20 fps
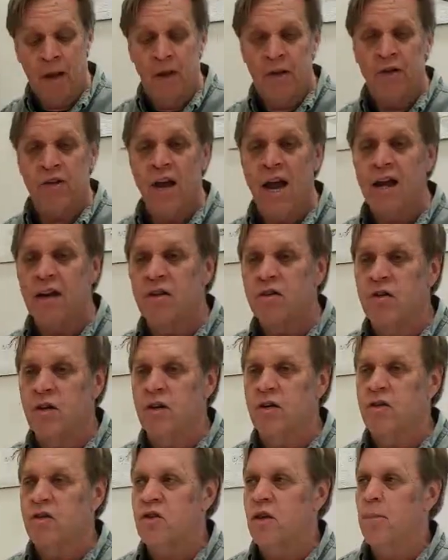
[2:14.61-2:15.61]
Sag
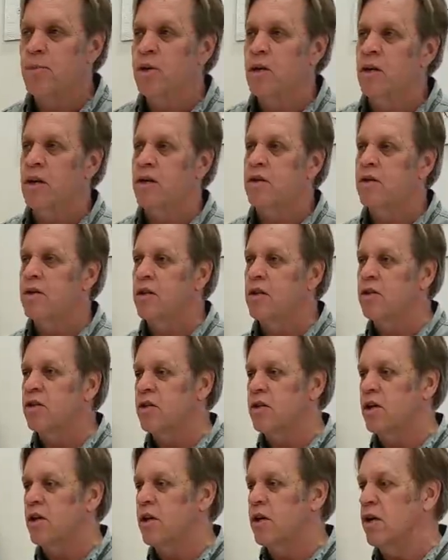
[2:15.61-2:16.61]
is something that's it's
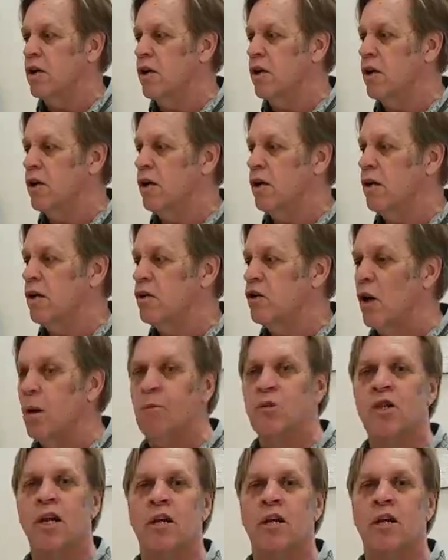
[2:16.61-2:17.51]
almost